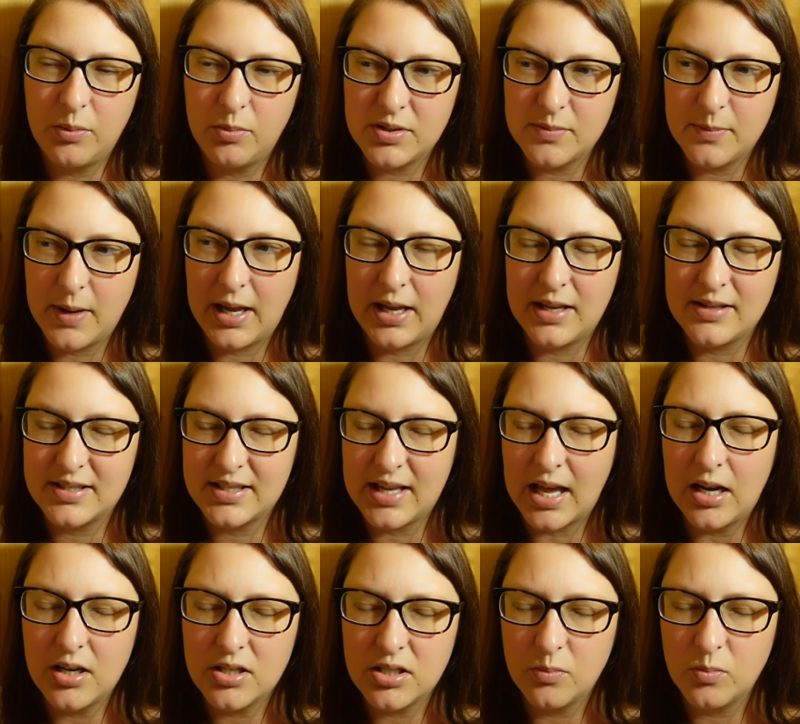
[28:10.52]
was made, his
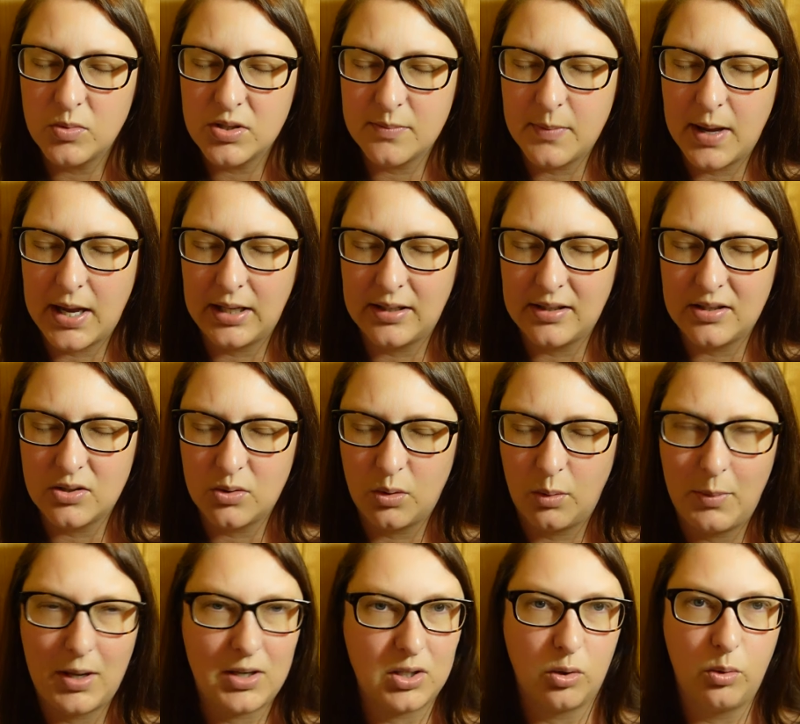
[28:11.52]
skeleton was made into a
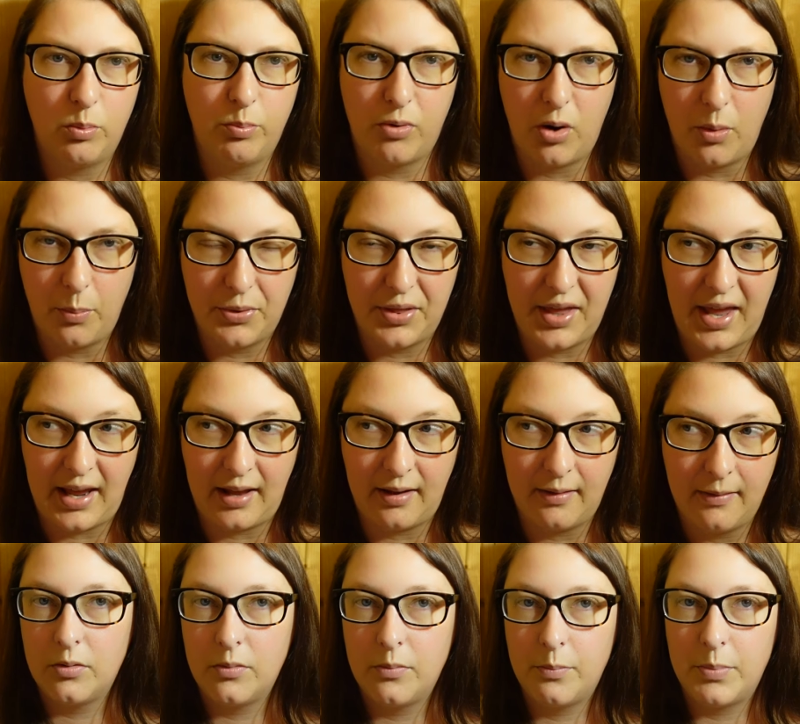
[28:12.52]
medical prop thing,
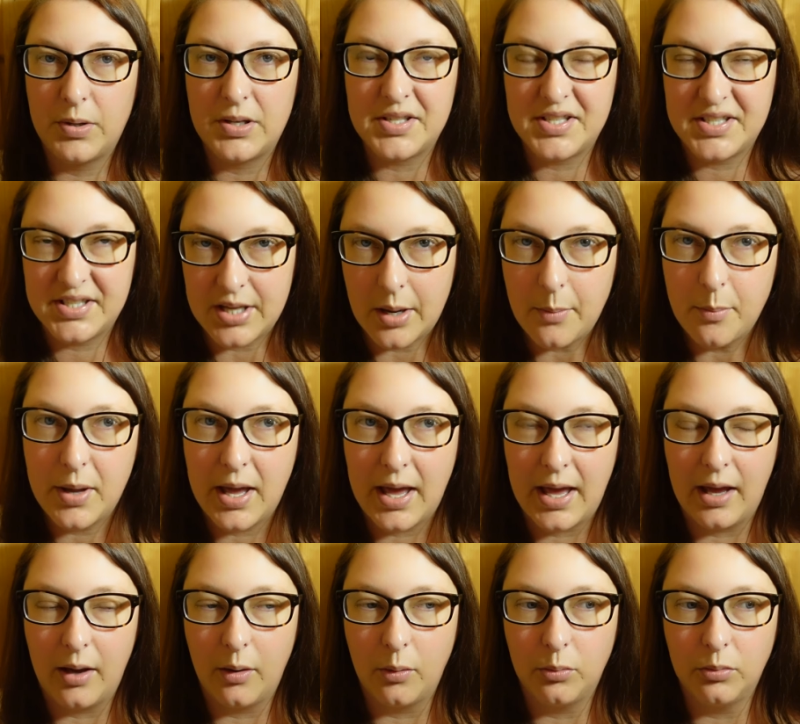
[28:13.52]
but
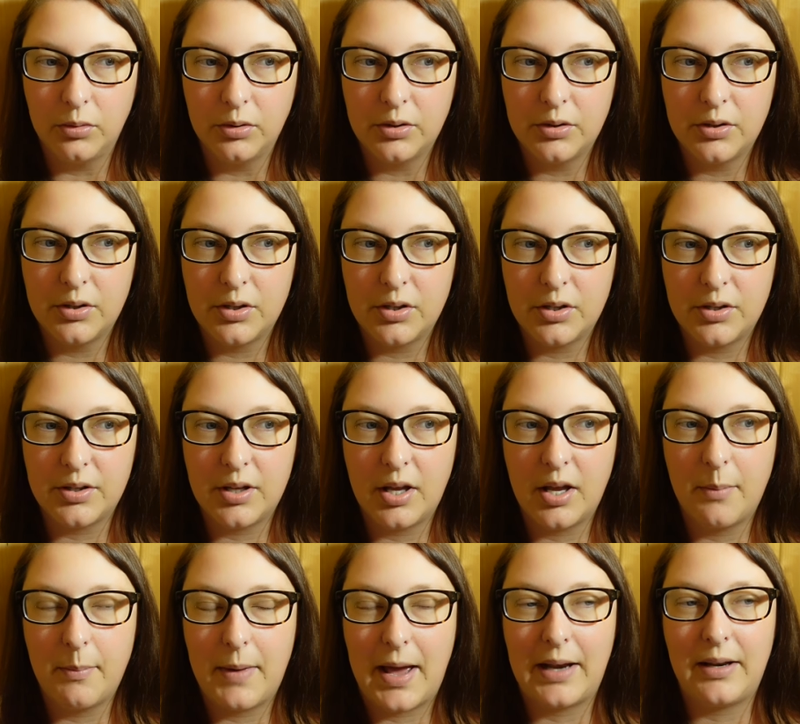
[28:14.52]
somehow
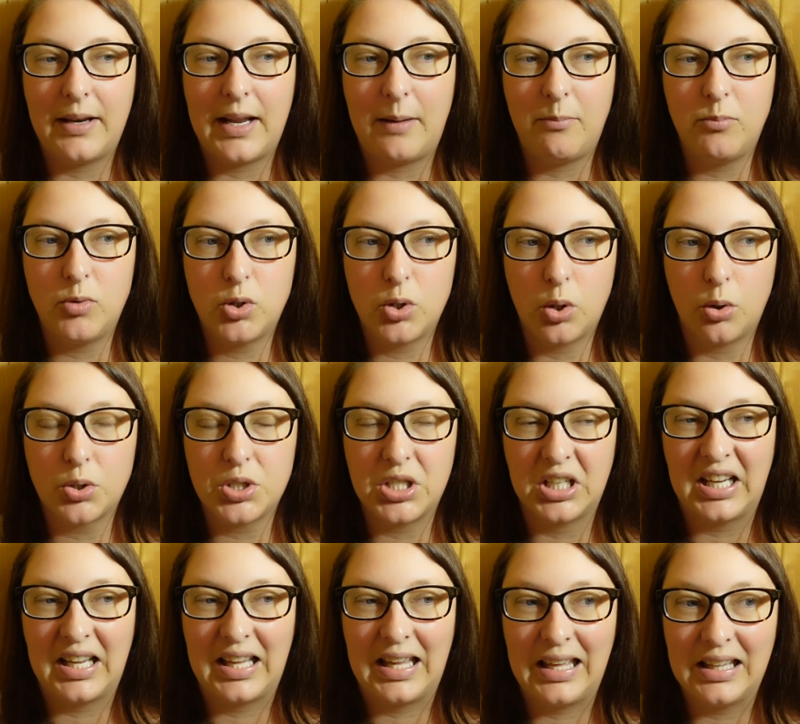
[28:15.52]
a man named
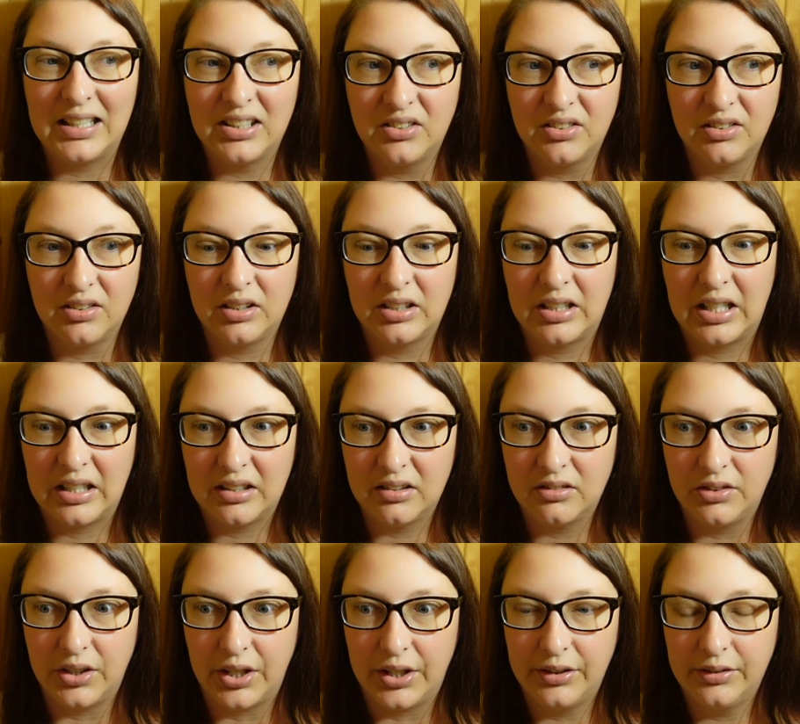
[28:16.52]
Doctor Kil
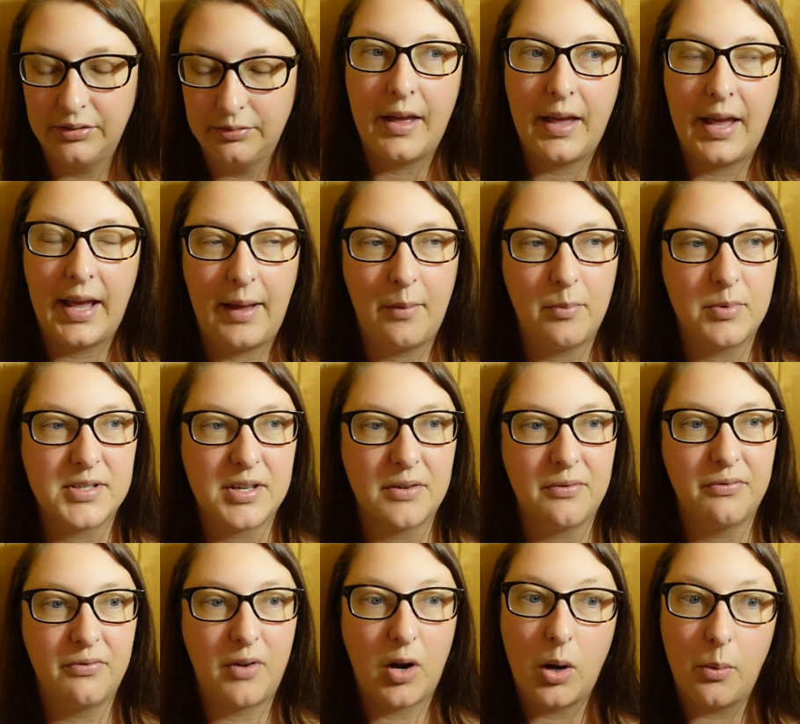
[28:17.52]
Kilner, he was a
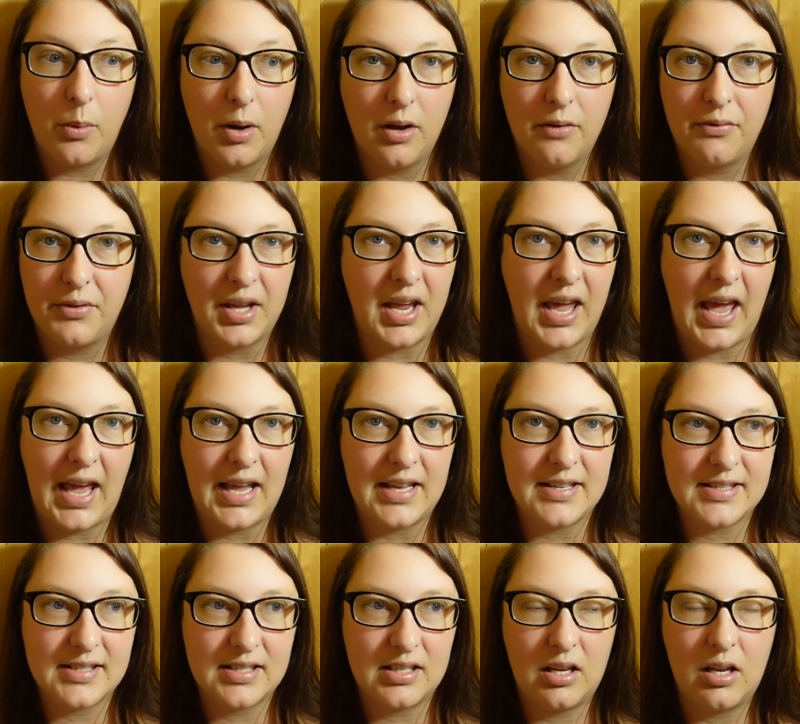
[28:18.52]
follower of the
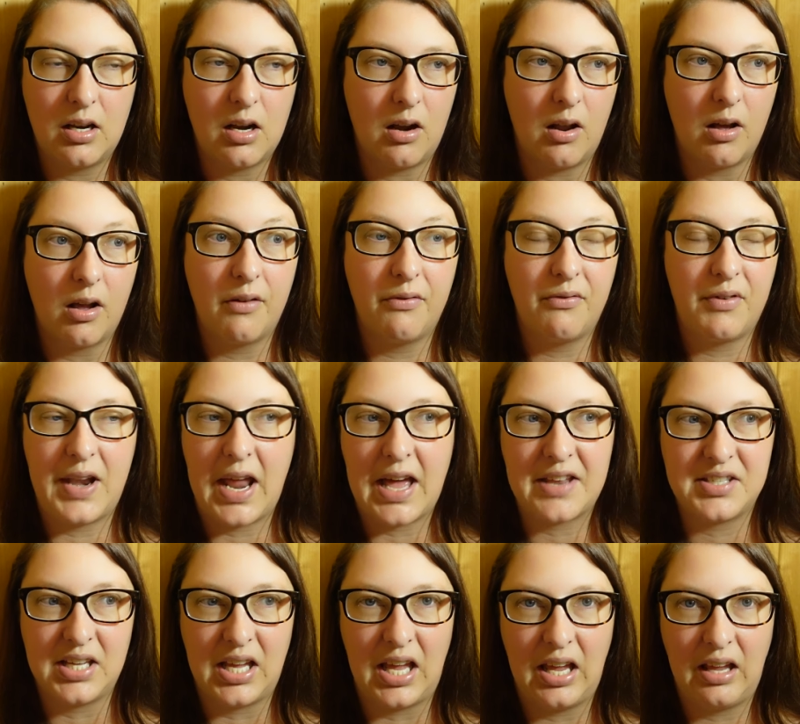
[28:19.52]
case, you know, like a
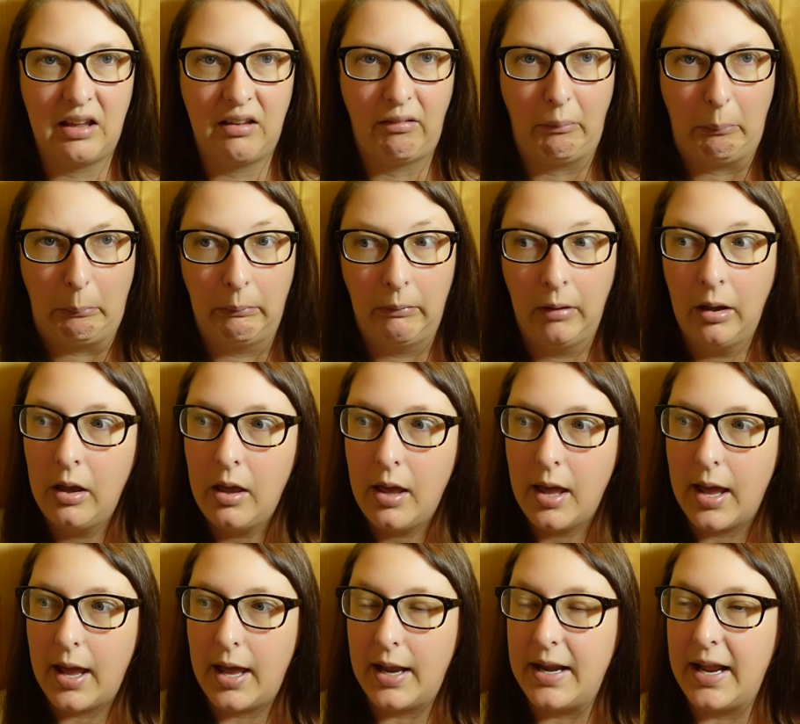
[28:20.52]
fanatic.
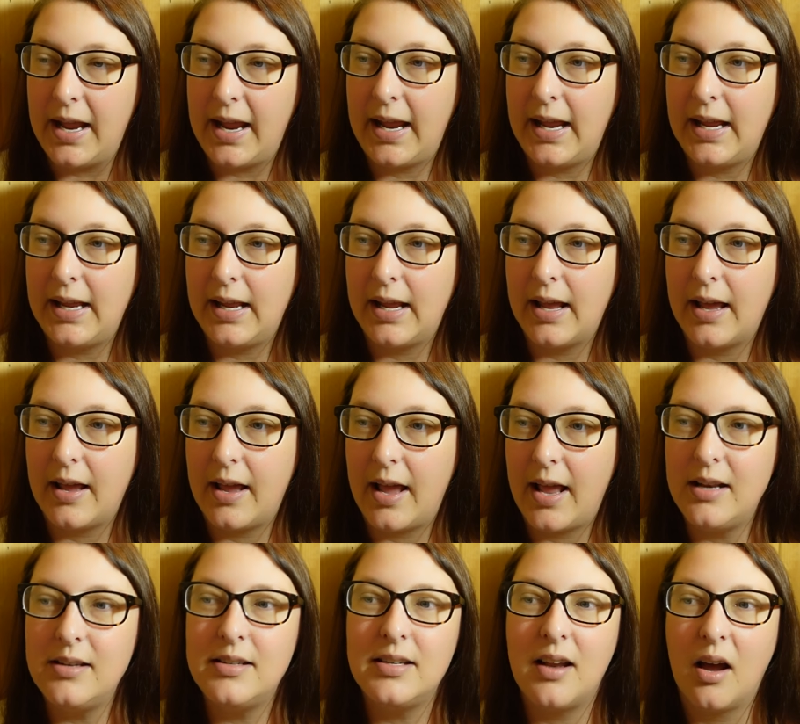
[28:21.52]
And he
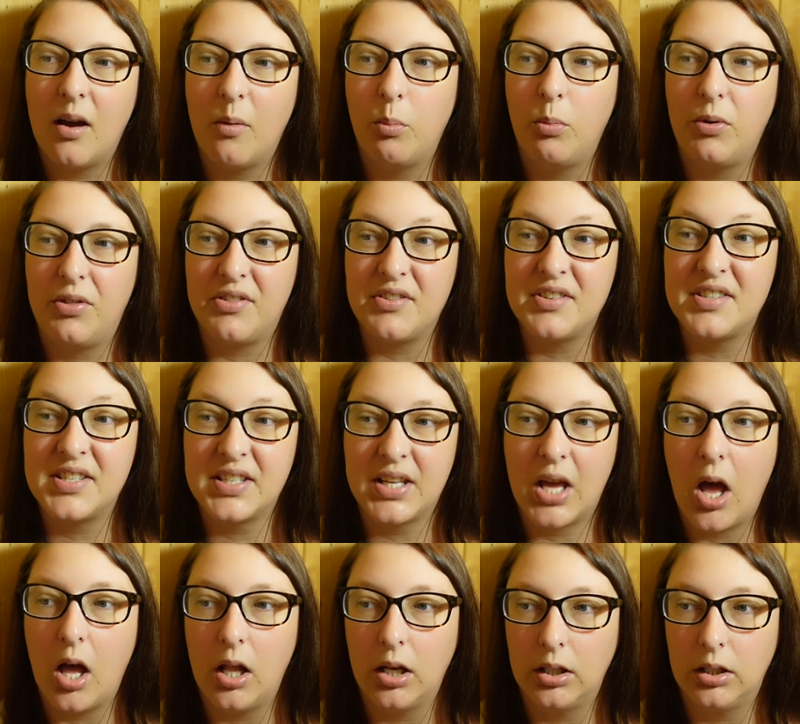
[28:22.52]
ended up with the
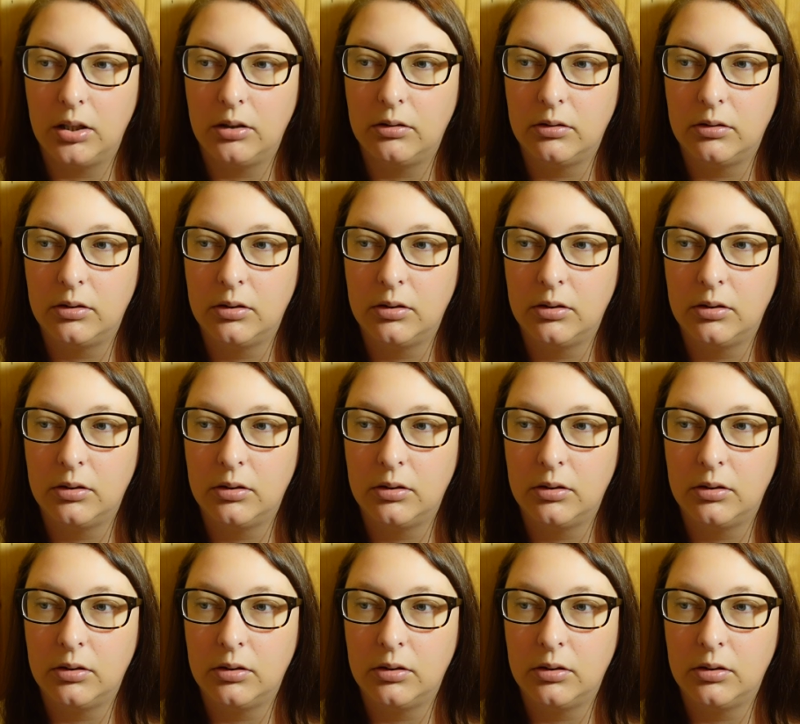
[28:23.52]
skull,